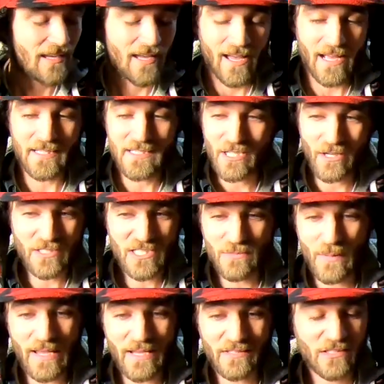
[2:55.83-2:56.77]
I touched
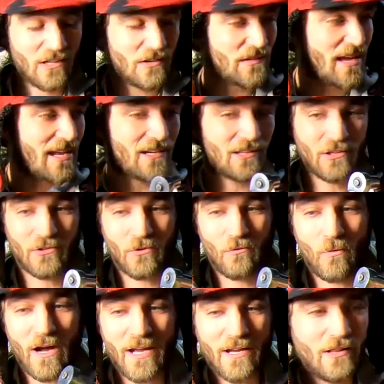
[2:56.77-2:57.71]
base on that a little
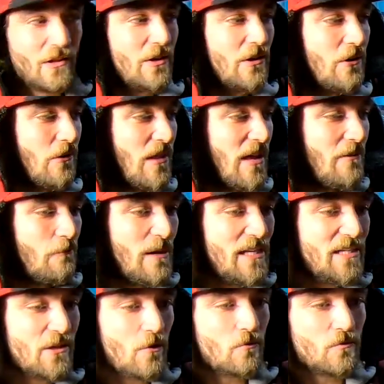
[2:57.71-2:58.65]
while ago, that we
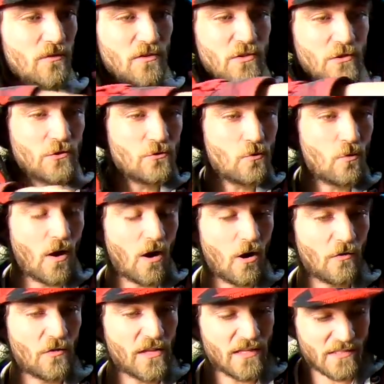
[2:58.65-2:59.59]
don't do
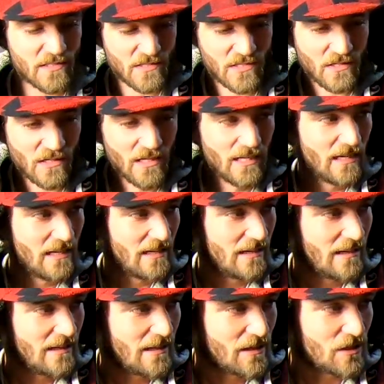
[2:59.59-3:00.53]
all this
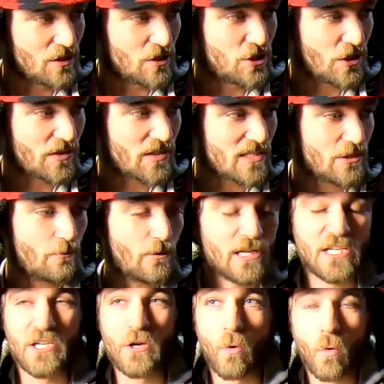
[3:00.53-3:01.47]
just to
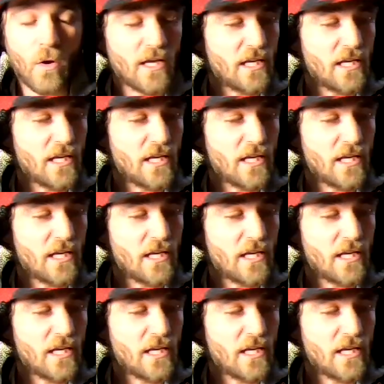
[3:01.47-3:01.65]
annoy